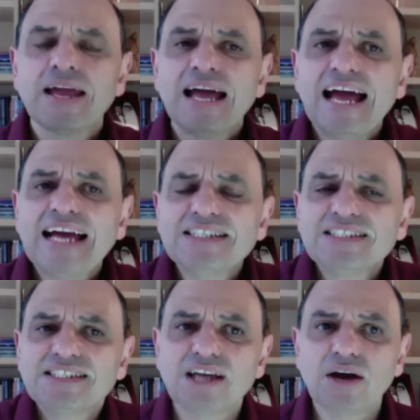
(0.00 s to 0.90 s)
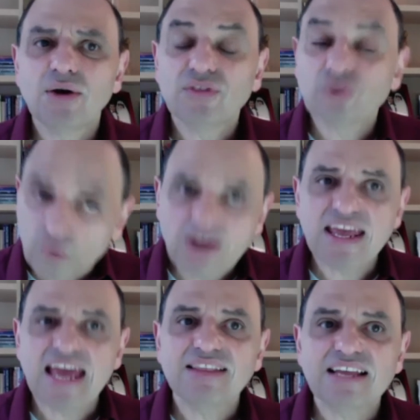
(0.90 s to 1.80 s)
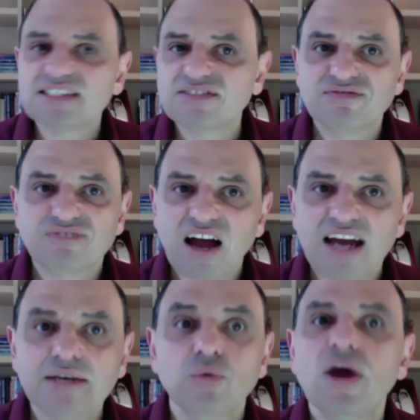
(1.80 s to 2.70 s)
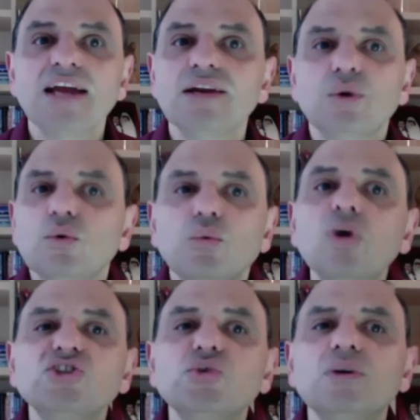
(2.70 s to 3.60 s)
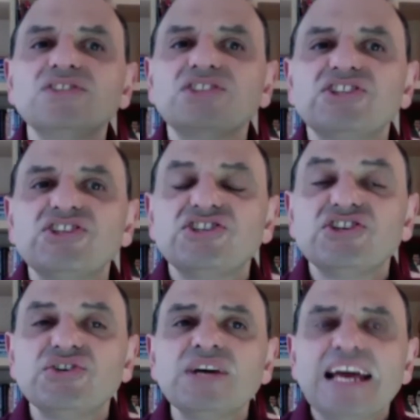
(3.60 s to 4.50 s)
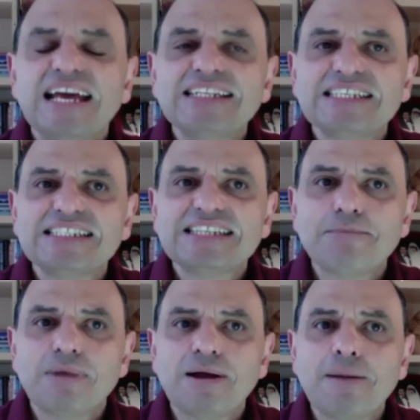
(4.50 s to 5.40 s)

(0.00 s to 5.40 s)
And so I thought, okay, that's fine. Right, Lord, what do you want us to do in December?